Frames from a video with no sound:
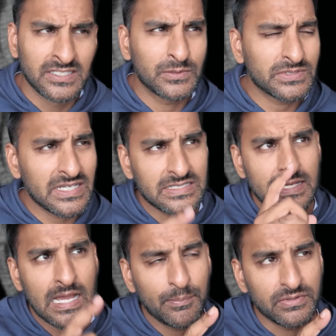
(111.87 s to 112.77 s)
So what's
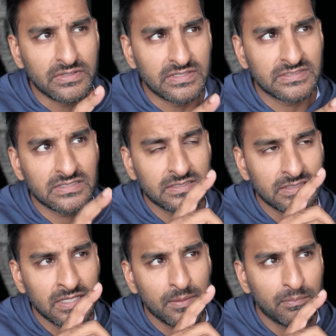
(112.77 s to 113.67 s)
actually happened is that
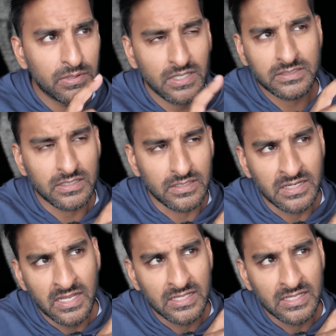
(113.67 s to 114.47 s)
the blood clot